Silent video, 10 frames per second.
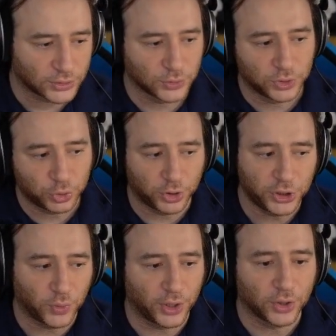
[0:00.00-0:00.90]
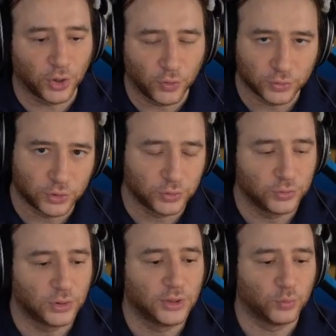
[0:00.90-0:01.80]
So which one do you want to go
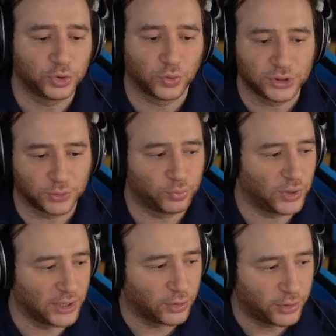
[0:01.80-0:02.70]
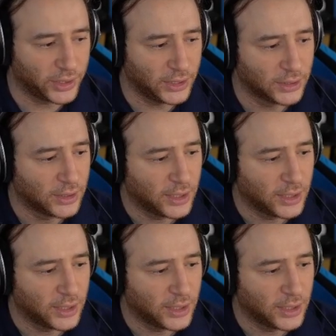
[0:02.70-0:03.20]
to? Which one's your priority?